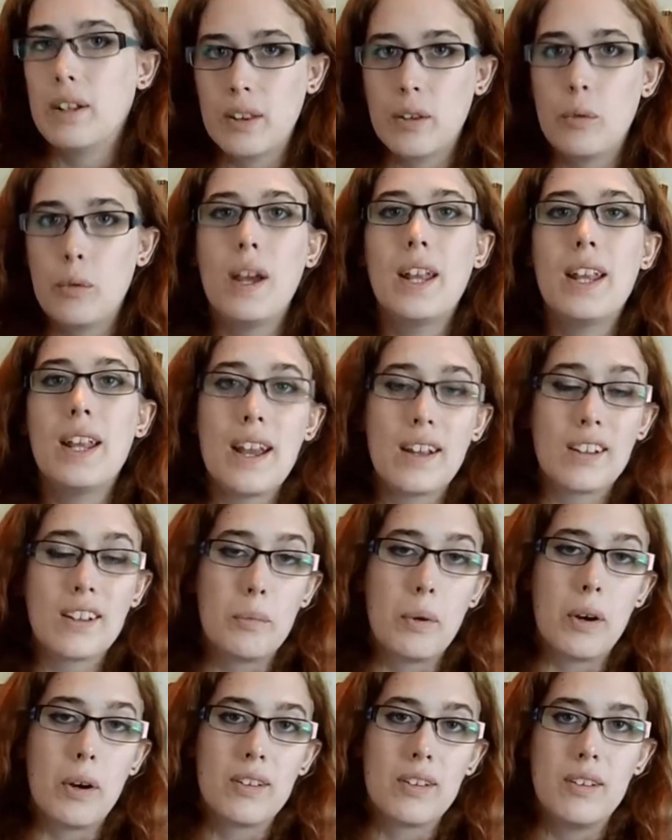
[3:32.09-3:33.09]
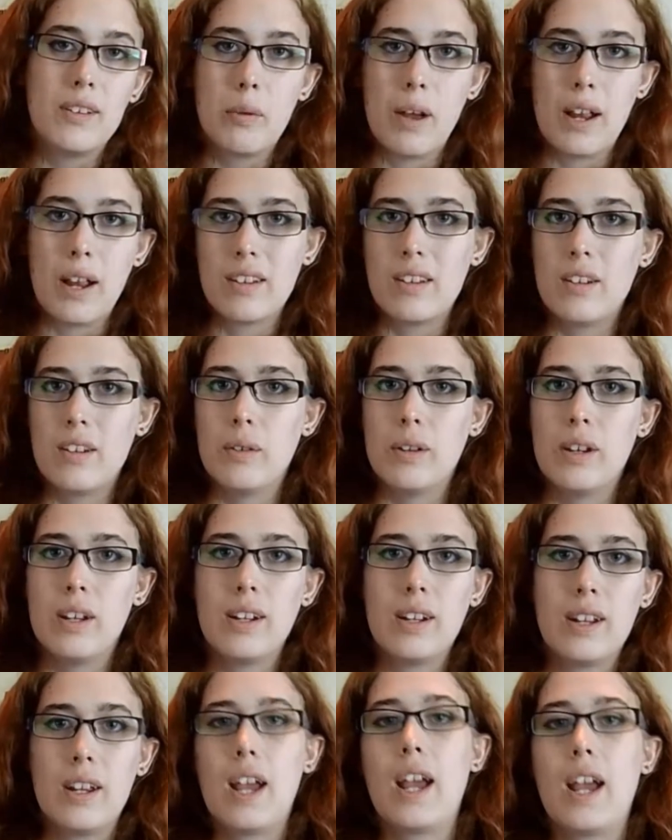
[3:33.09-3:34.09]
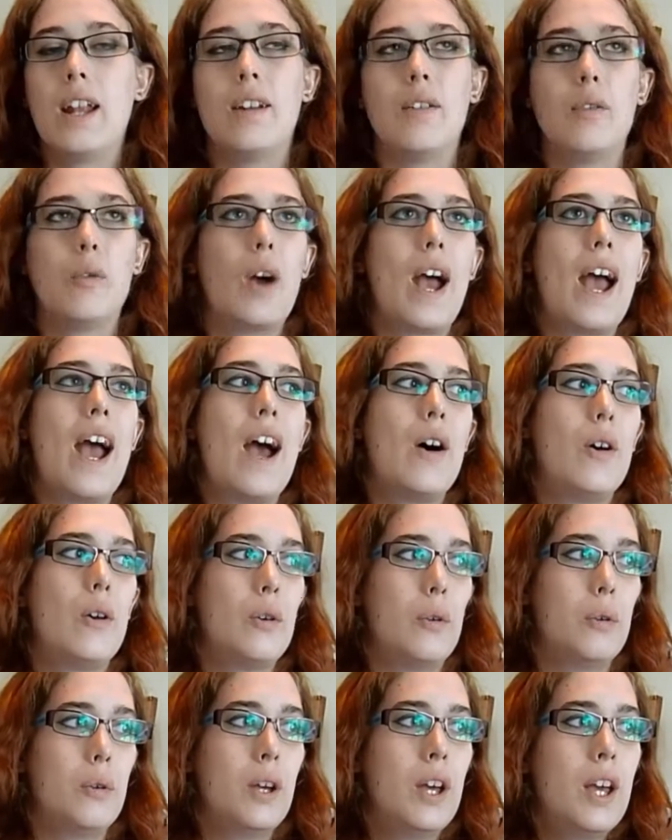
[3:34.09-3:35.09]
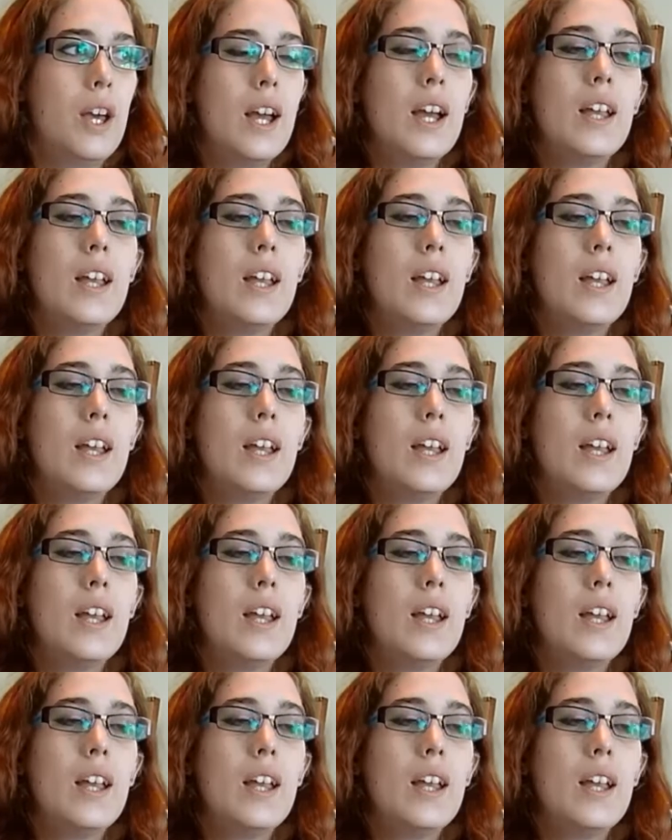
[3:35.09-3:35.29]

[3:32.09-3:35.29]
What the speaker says: the way that Xbox is planning to do it and how